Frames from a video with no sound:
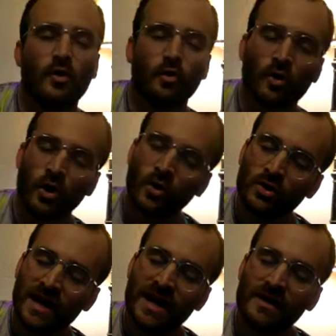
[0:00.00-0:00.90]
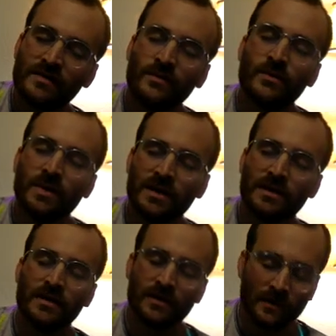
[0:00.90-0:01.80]
Roll down the
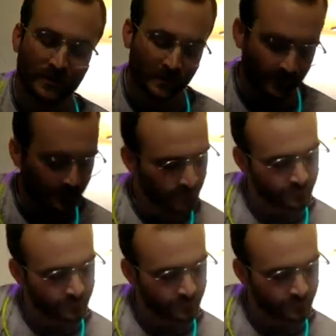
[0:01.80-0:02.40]
window